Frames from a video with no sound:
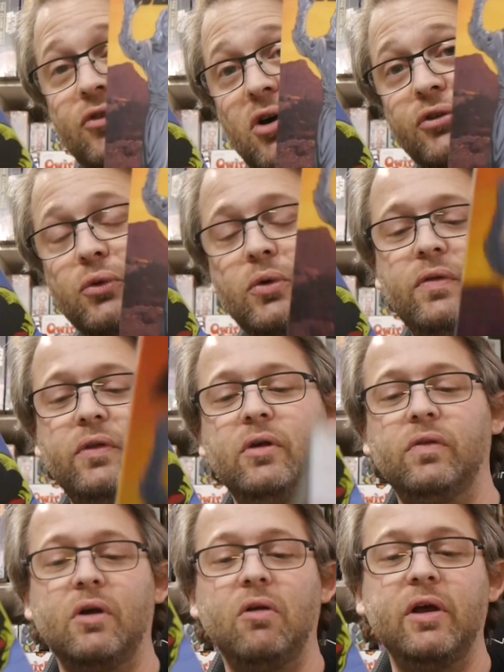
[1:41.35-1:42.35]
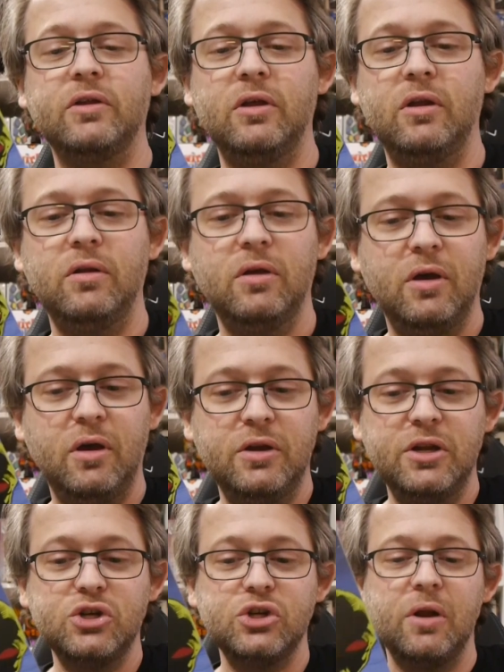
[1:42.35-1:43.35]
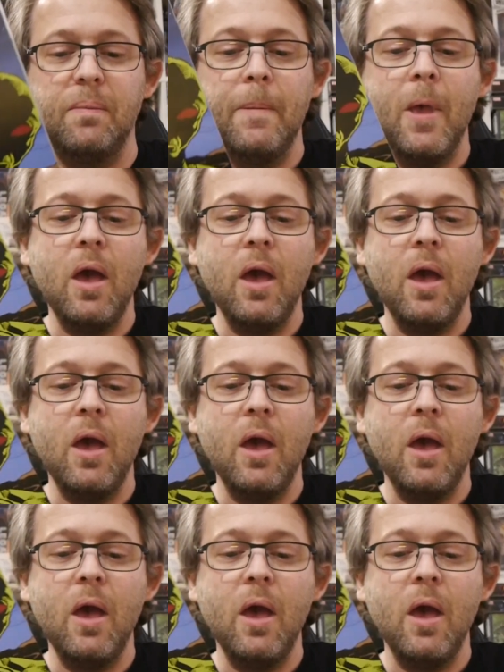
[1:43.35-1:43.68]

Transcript: is also in the the collected uh, edition.